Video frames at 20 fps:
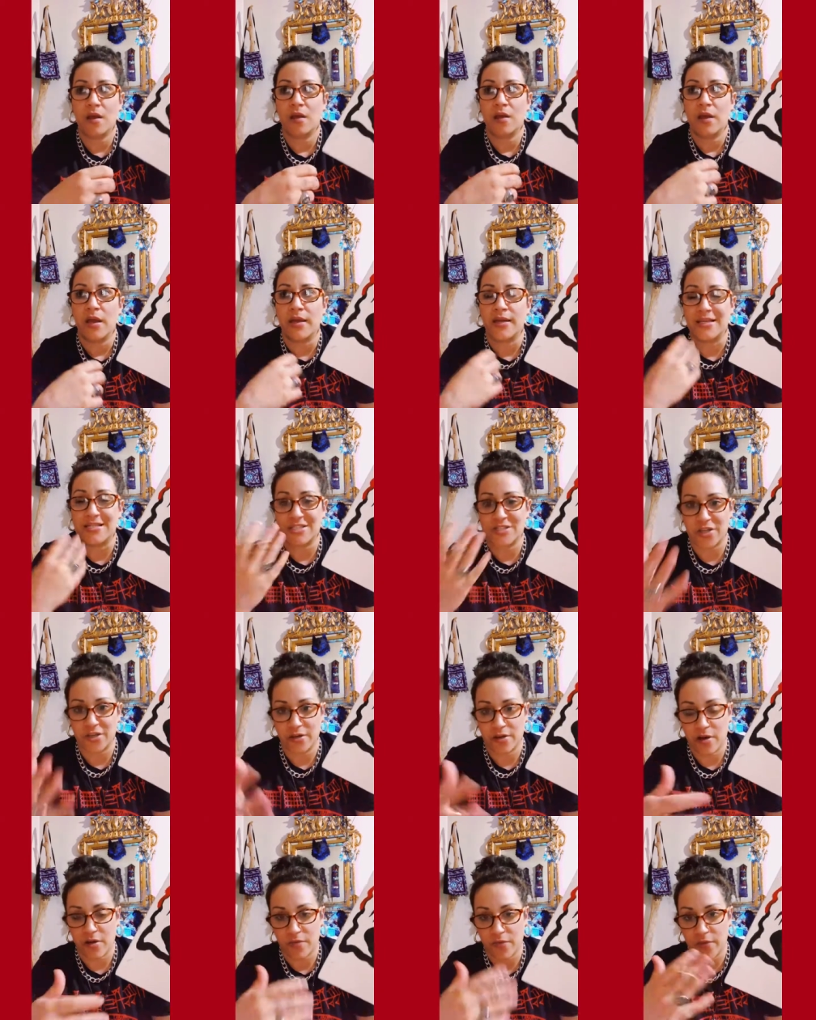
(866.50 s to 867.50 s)
and I
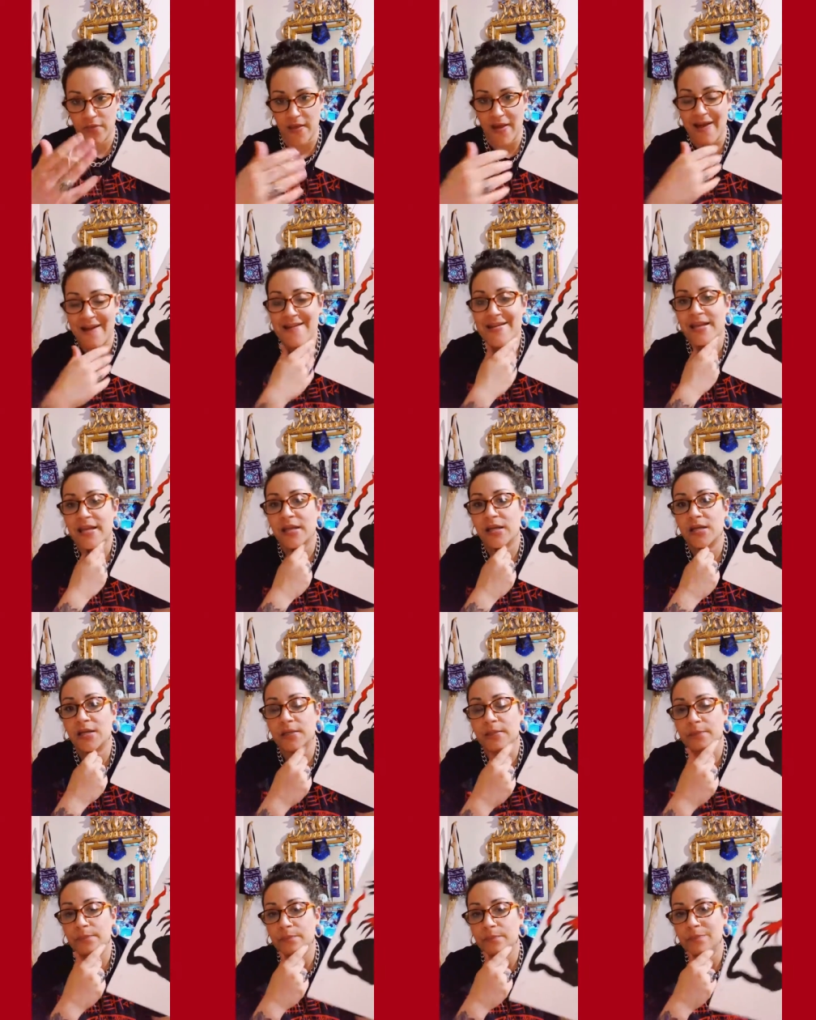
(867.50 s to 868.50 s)
started off with that,
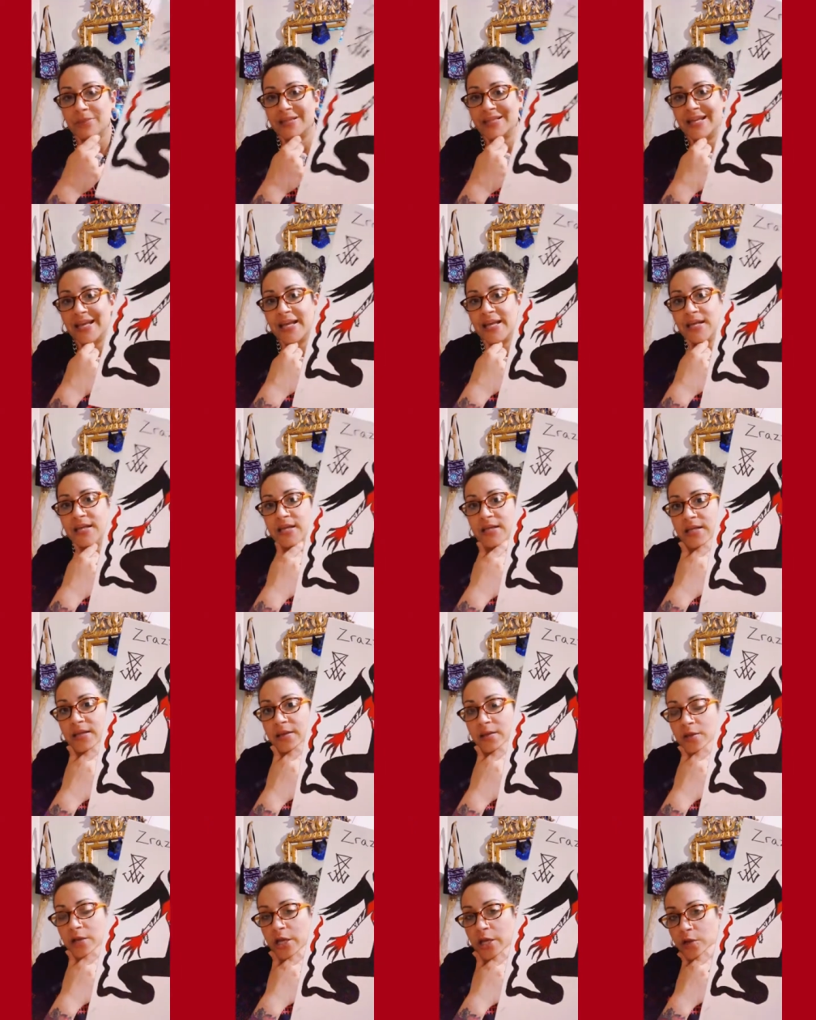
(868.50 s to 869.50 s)
um, but then
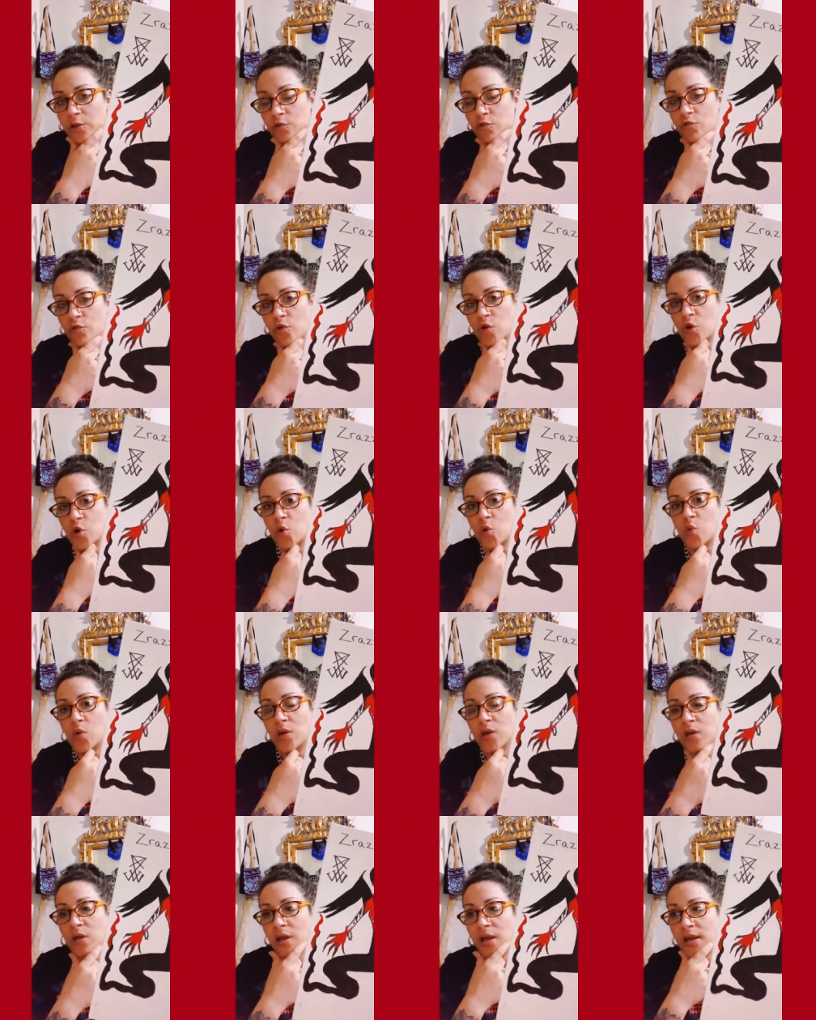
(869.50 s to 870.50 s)
it, it grew
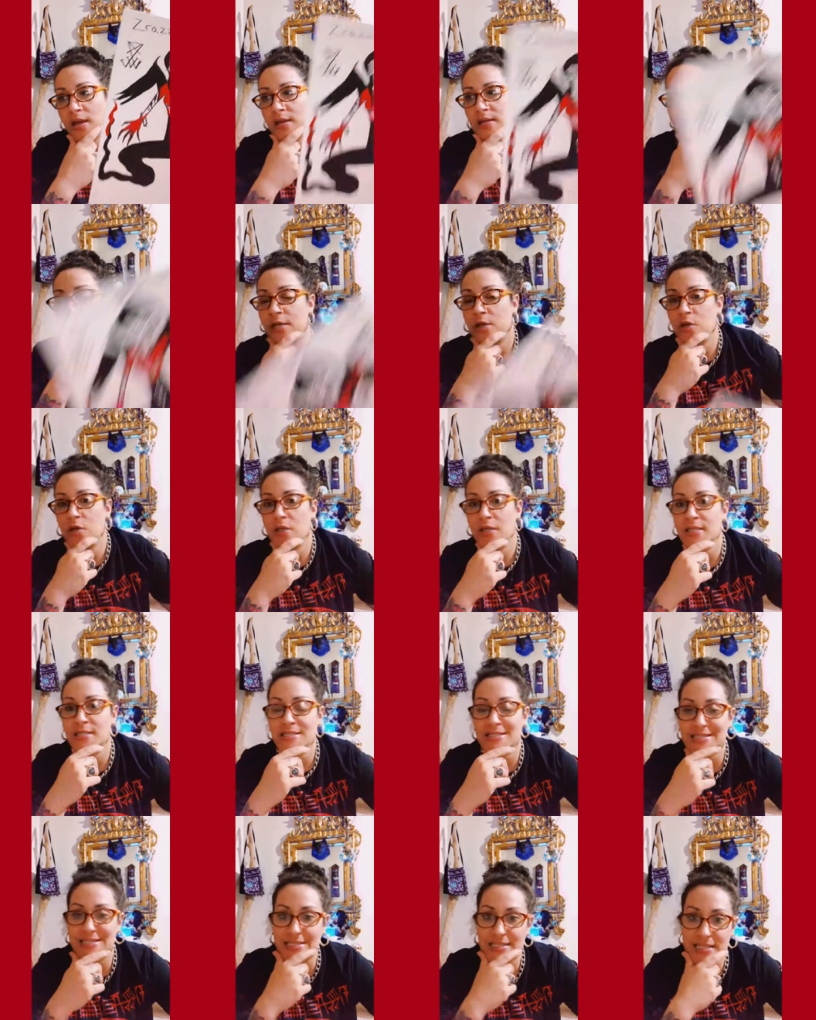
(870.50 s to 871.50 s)
and I couldn't
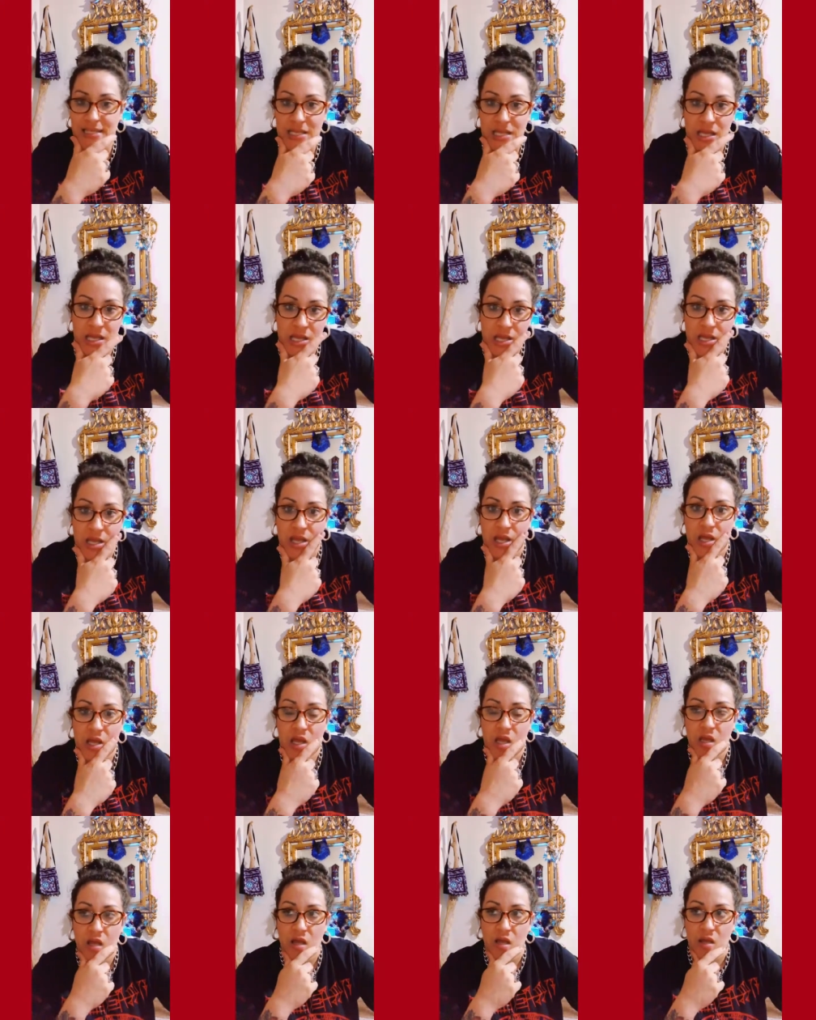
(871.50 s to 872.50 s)
see,
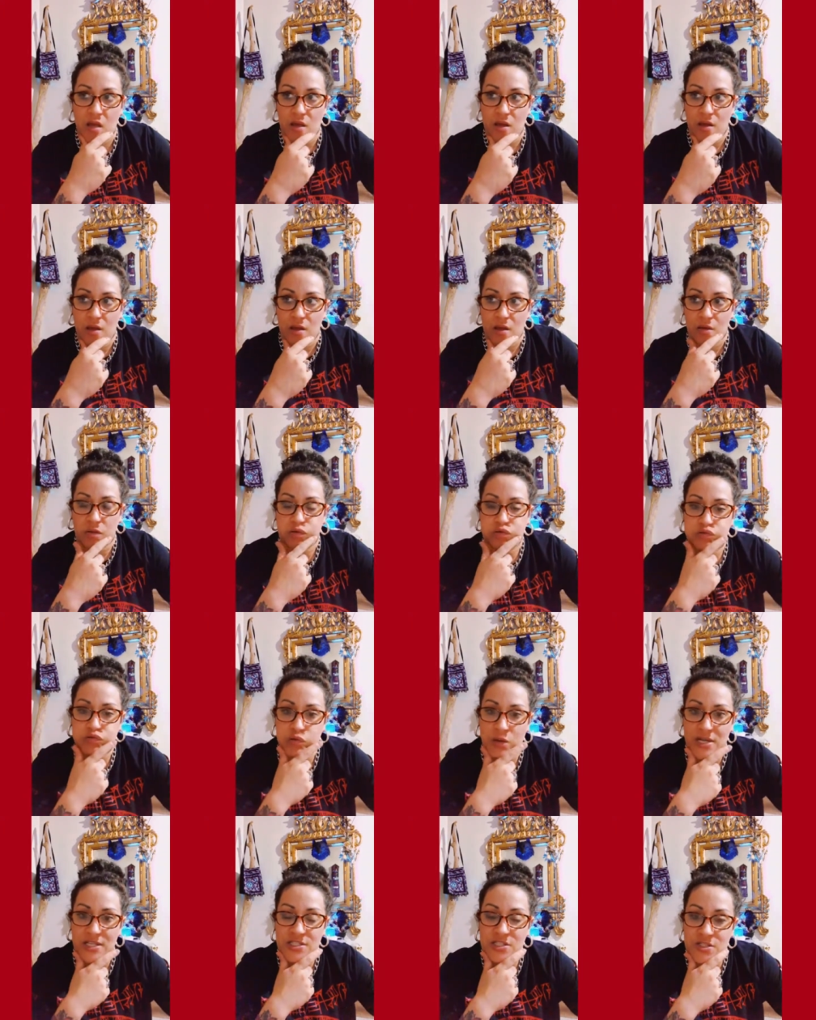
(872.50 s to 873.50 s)

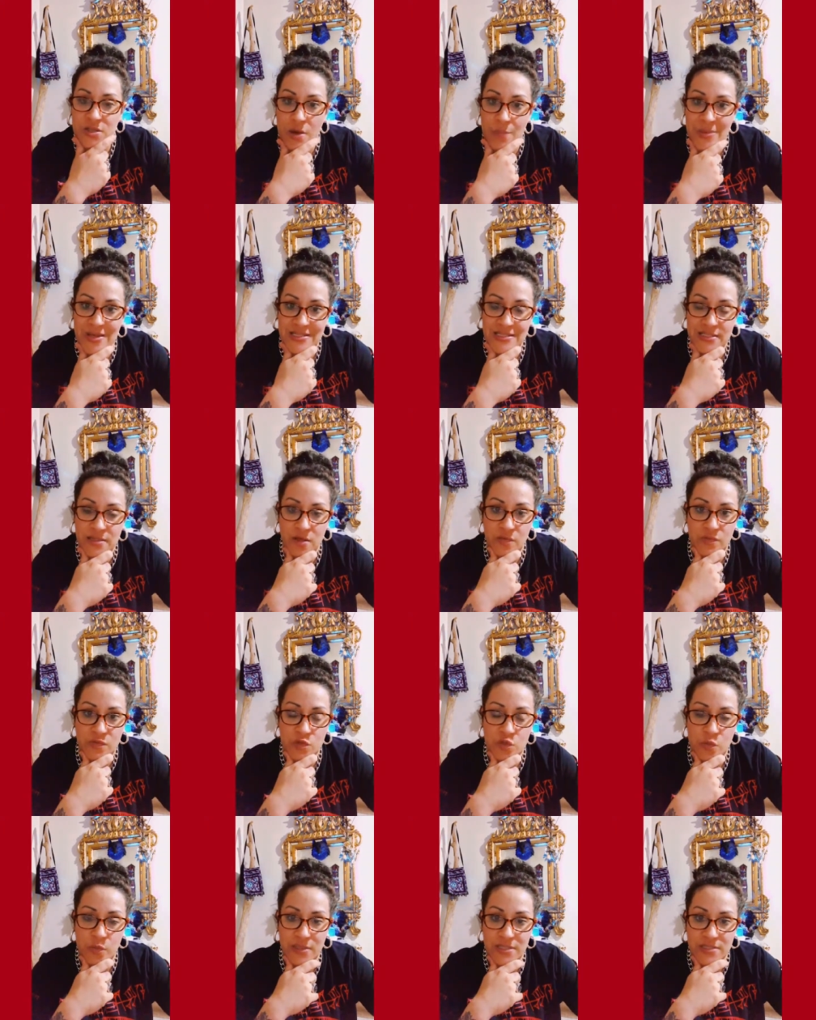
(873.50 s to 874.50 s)
I saw myself in
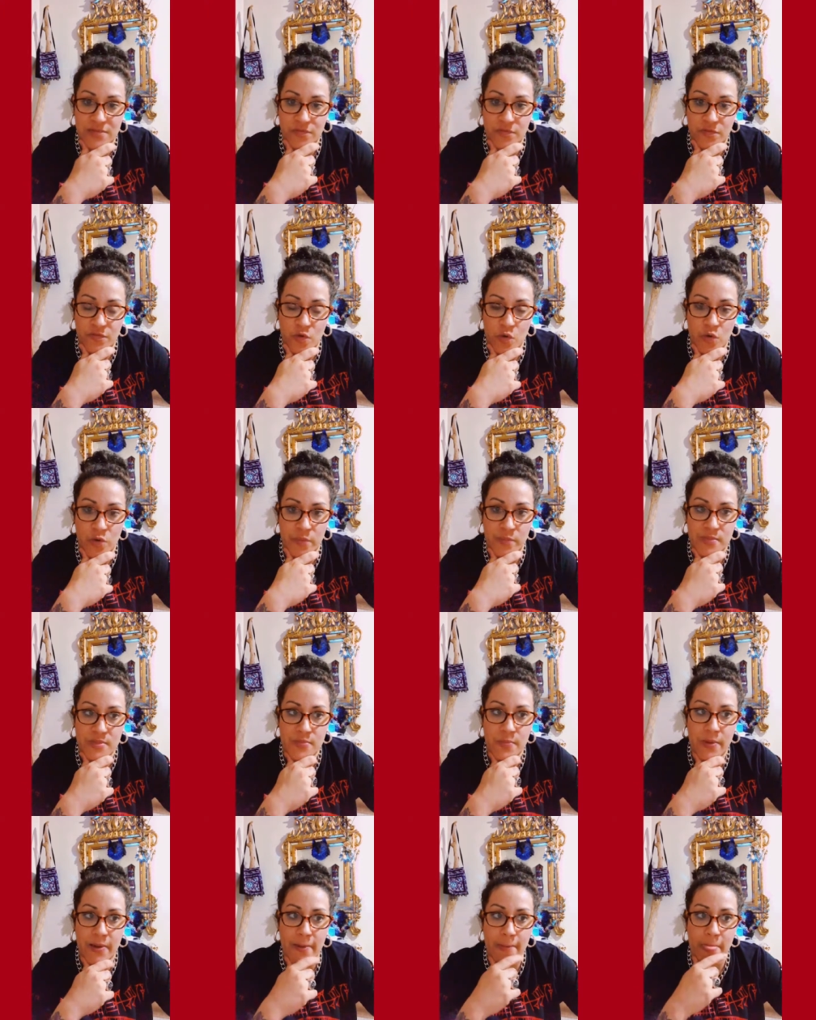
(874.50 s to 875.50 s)
so many different forms,
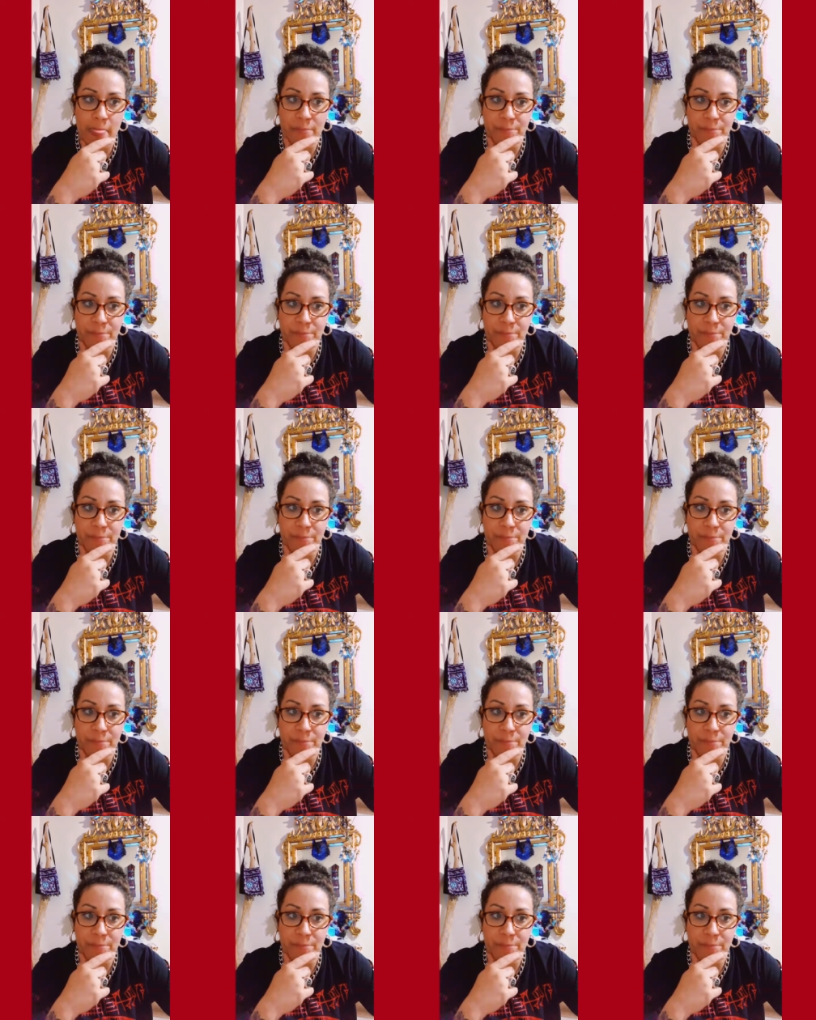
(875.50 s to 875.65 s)
but